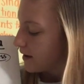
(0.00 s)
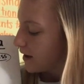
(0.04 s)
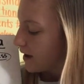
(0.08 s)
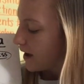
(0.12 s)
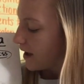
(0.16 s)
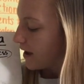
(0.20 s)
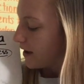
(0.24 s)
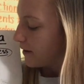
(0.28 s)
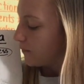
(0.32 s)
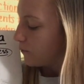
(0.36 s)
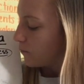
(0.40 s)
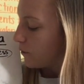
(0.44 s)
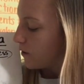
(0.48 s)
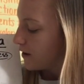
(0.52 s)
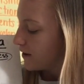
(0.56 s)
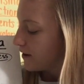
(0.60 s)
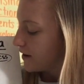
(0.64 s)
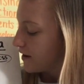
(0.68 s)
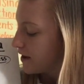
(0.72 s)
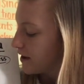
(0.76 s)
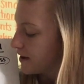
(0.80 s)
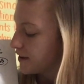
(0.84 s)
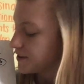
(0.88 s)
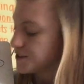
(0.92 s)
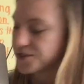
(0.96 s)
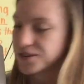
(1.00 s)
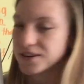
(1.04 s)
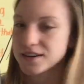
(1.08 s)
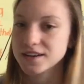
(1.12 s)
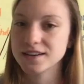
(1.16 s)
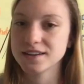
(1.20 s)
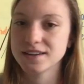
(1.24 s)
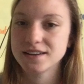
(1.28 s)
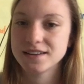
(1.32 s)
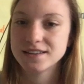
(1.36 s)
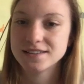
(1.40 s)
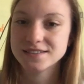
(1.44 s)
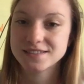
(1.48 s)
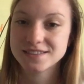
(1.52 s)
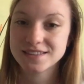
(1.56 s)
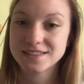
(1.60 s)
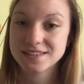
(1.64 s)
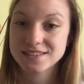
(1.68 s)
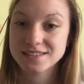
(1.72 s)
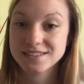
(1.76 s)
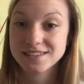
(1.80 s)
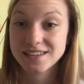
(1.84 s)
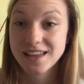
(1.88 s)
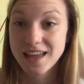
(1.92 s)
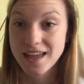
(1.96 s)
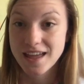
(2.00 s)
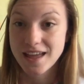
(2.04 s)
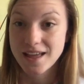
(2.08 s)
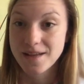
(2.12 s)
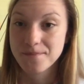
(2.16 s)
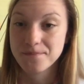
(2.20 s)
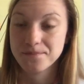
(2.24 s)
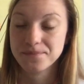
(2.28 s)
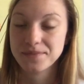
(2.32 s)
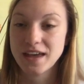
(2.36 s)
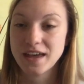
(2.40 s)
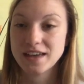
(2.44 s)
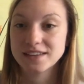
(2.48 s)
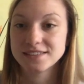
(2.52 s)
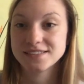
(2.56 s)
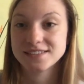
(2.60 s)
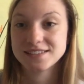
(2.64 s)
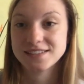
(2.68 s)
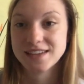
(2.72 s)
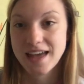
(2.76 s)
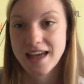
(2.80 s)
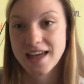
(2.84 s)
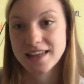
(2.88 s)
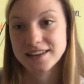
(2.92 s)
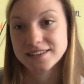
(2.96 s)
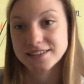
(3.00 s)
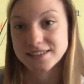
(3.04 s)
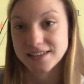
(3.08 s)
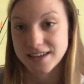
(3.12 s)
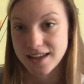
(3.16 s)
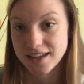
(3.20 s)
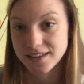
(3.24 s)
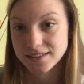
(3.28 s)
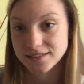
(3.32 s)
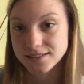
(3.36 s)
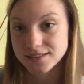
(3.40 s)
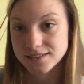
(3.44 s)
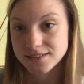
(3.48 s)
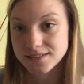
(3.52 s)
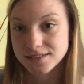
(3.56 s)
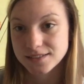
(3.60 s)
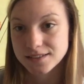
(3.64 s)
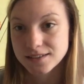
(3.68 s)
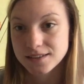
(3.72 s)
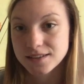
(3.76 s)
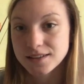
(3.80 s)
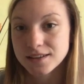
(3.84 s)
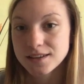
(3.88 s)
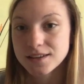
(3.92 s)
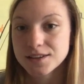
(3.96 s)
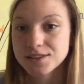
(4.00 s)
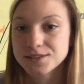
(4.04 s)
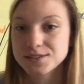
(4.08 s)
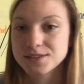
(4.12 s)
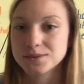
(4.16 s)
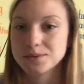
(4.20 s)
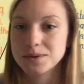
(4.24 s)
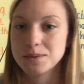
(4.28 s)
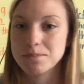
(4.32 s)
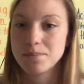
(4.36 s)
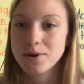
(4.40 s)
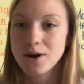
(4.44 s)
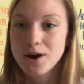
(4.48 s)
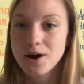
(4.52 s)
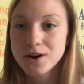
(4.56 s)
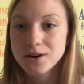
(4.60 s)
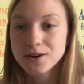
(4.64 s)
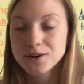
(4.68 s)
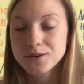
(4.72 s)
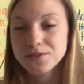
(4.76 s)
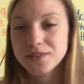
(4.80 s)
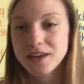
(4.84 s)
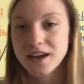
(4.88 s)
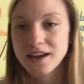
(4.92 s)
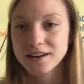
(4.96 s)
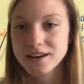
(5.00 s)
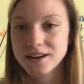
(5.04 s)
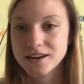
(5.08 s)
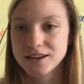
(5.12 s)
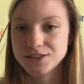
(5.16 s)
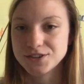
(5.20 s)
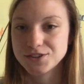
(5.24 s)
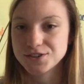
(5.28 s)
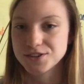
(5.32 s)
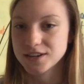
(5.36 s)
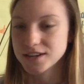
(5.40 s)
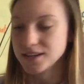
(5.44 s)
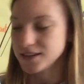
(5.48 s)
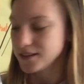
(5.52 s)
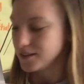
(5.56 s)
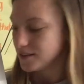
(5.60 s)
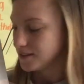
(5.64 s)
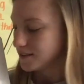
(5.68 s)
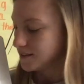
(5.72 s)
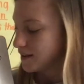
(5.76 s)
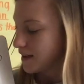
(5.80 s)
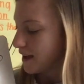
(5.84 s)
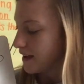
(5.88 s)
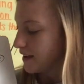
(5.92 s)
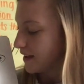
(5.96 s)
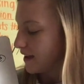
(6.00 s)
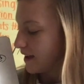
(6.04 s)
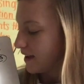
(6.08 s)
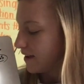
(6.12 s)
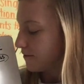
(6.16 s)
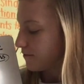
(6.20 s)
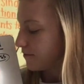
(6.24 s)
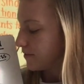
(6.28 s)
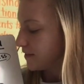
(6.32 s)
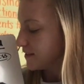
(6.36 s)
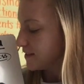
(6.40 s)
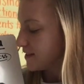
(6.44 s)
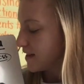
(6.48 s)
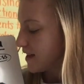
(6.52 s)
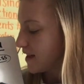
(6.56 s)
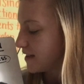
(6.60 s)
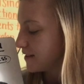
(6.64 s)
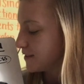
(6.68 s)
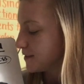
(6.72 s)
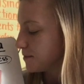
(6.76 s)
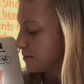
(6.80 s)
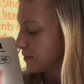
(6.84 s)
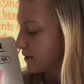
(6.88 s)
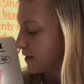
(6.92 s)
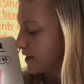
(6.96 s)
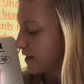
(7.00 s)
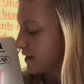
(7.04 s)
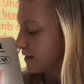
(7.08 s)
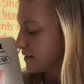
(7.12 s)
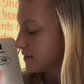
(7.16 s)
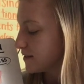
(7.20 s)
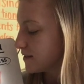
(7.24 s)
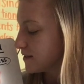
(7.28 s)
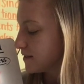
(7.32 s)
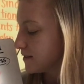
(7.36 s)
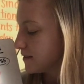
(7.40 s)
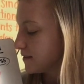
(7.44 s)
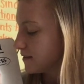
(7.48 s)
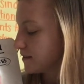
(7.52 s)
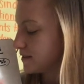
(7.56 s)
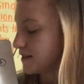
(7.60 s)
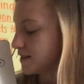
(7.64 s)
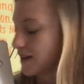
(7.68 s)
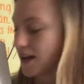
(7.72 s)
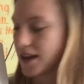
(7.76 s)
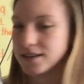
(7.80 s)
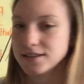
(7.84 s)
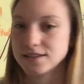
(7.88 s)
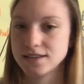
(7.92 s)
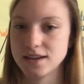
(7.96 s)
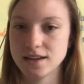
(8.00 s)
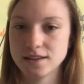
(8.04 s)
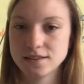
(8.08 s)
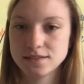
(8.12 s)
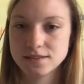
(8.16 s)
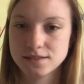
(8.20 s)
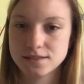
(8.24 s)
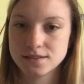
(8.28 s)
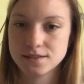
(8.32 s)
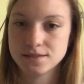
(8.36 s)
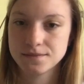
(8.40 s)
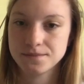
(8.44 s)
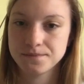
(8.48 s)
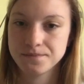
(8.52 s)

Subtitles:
And 100 is the same as 10 tens. So we borrowed that 100 and gave the tens place 10 tens.